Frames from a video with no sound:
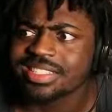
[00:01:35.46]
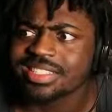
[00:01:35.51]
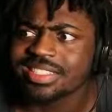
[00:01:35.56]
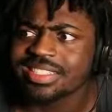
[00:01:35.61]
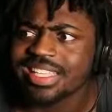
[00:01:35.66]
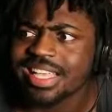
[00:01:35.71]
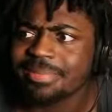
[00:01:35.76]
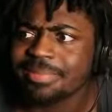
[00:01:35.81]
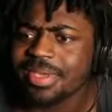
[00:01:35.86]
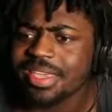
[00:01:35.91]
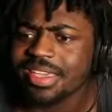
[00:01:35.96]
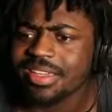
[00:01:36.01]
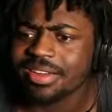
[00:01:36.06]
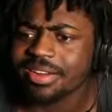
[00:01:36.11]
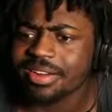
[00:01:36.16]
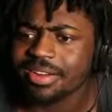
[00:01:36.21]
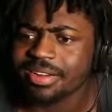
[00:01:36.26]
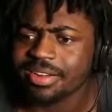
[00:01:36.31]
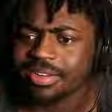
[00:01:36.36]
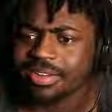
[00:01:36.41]
Is that me
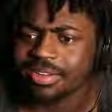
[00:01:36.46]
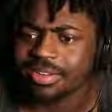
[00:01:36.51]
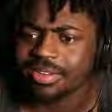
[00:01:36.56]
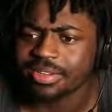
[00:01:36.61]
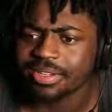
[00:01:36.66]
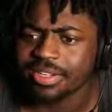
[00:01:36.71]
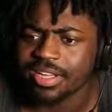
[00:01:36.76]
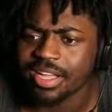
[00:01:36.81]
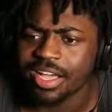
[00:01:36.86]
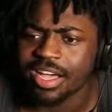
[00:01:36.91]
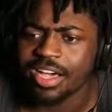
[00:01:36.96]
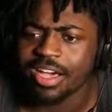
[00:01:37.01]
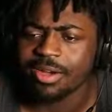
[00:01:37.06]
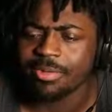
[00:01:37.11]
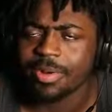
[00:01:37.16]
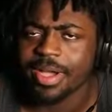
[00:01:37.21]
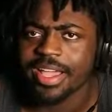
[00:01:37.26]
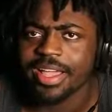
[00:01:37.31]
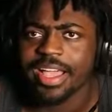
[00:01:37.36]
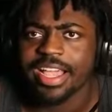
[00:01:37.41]
or? All
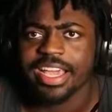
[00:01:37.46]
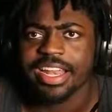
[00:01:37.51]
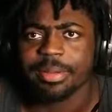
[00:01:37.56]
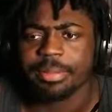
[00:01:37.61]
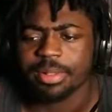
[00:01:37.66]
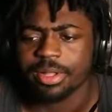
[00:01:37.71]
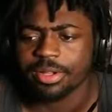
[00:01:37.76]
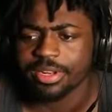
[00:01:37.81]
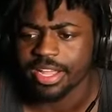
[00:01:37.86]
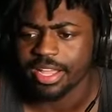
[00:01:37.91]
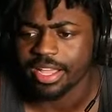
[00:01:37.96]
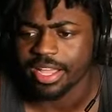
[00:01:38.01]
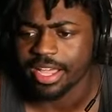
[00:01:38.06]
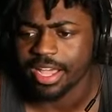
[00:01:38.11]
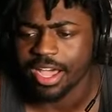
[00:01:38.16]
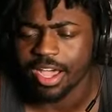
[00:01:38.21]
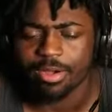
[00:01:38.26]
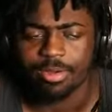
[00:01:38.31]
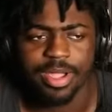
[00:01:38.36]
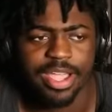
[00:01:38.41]
right, I gotta blur that.
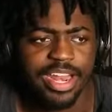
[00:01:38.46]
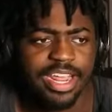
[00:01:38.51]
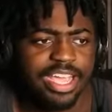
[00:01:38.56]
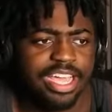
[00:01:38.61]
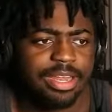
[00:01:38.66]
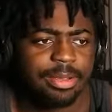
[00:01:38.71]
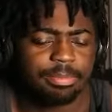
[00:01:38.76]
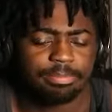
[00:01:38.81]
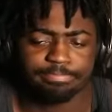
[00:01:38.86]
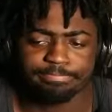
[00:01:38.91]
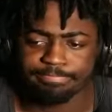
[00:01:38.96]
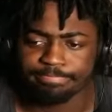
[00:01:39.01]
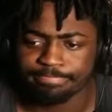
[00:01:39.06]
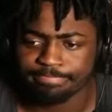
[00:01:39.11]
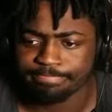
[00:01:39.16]
All right, I gotta.